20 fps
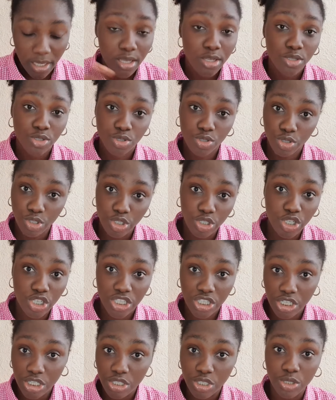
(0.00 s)
So you just
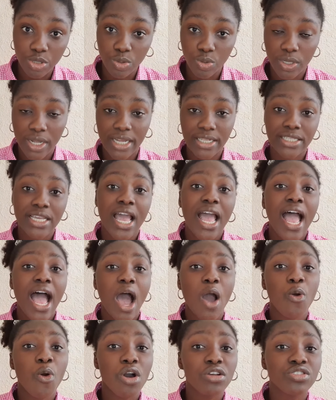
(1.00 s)
need to know that.
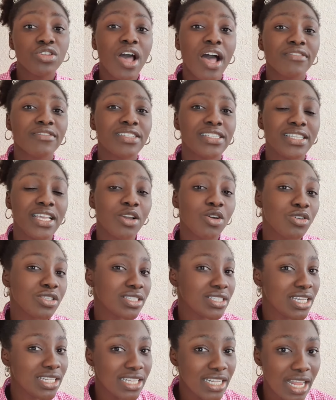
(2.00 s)
I'll also have to say
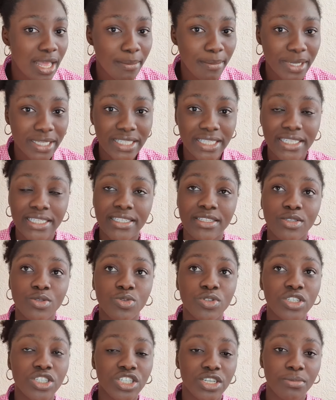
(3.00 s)
concerning embassy, the
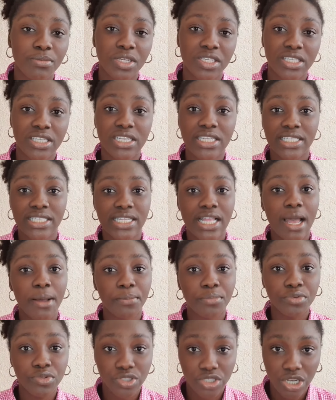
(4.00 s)
Swedish embassy is in
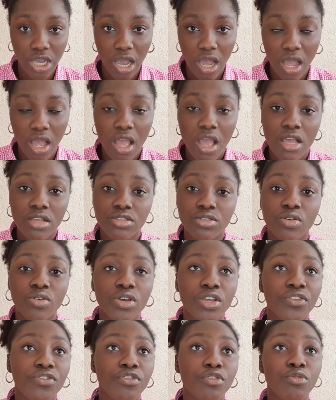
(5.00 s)
Abuja. So
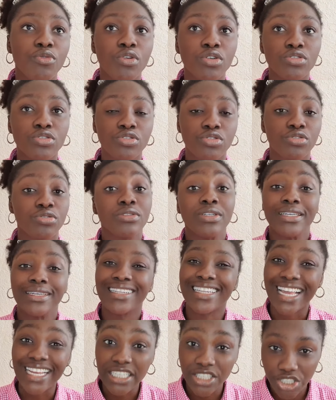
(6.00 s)
if you want to
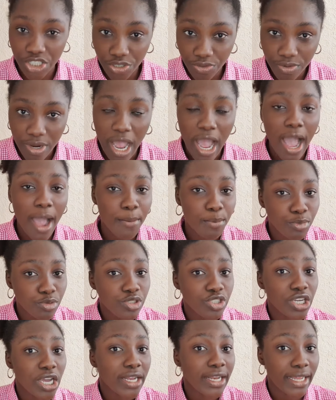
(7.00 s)

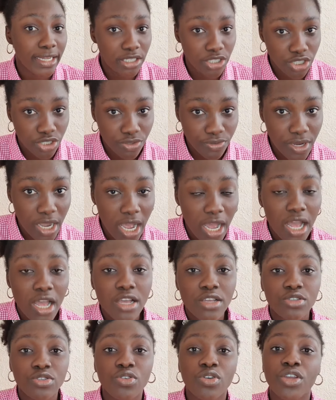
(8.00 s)
Abuja, Nigeria.
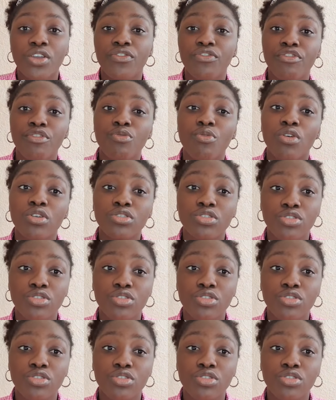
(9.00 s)
So if you want